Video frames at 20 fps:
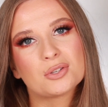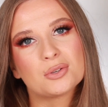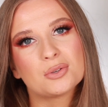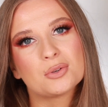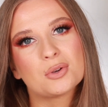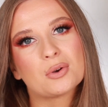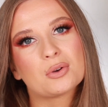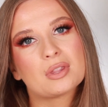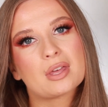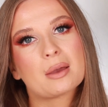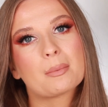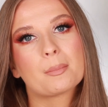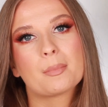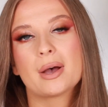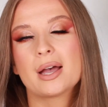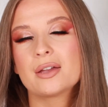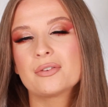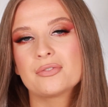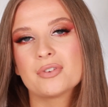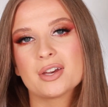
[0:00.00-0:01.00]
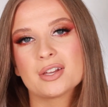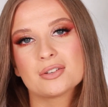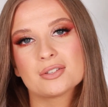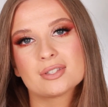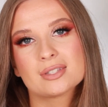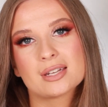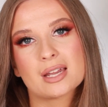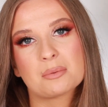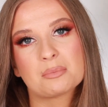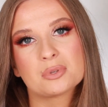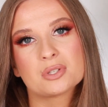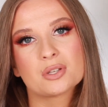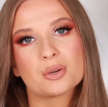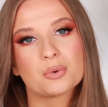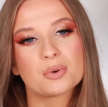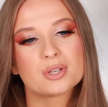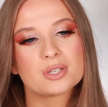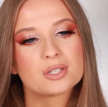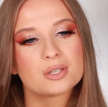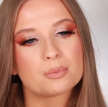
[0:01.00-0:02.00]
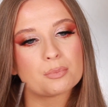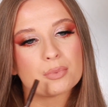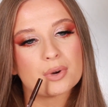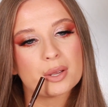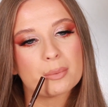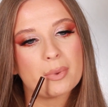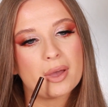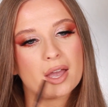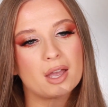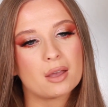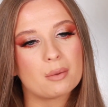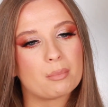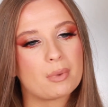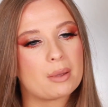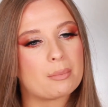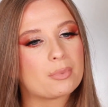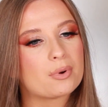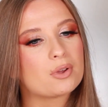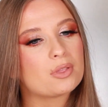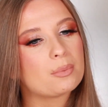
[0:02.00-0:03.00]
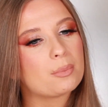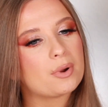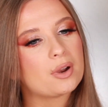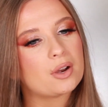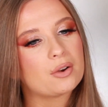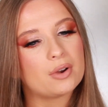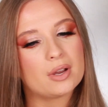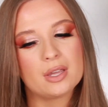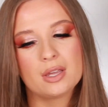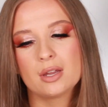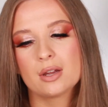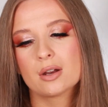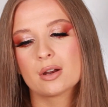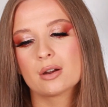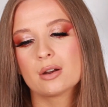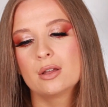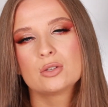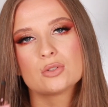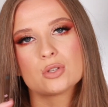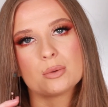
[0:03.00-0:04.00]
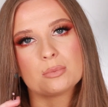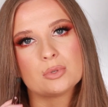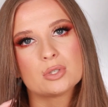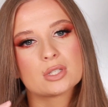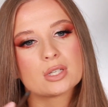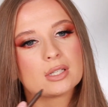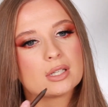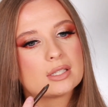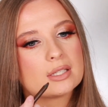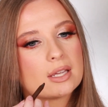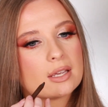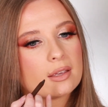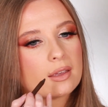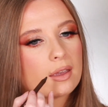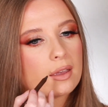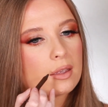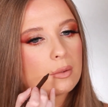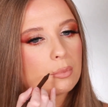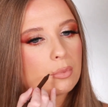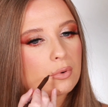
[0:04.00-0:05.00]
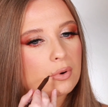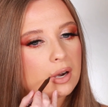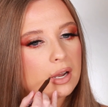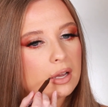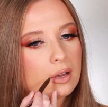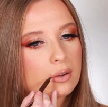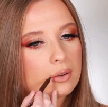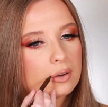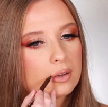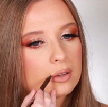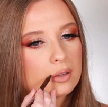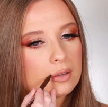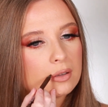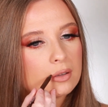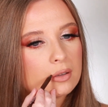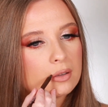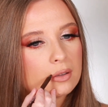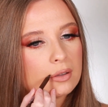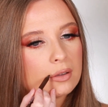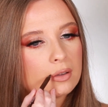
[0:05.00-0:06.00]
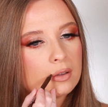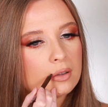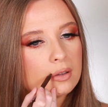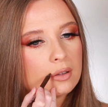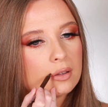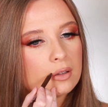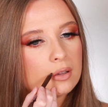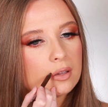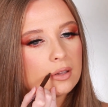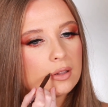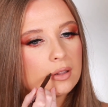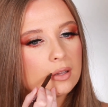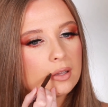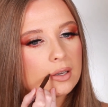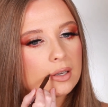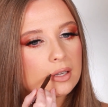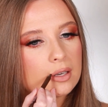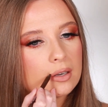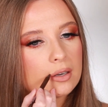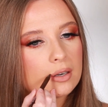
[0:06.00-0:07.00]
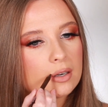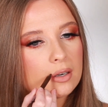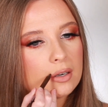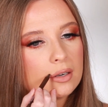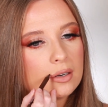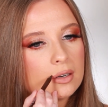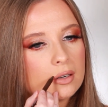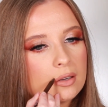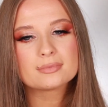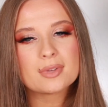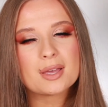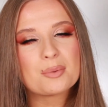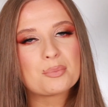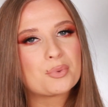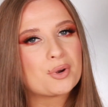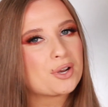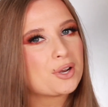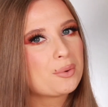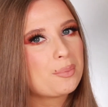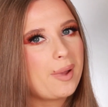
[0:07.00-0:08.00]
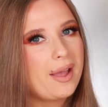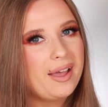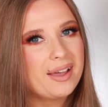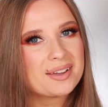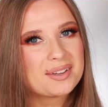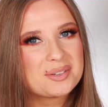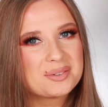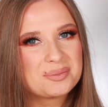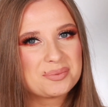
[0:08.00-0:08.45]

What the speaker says: you know that my final step is always to bring back my birthmark right here. So I'm just going to take a brown liner and bring her back.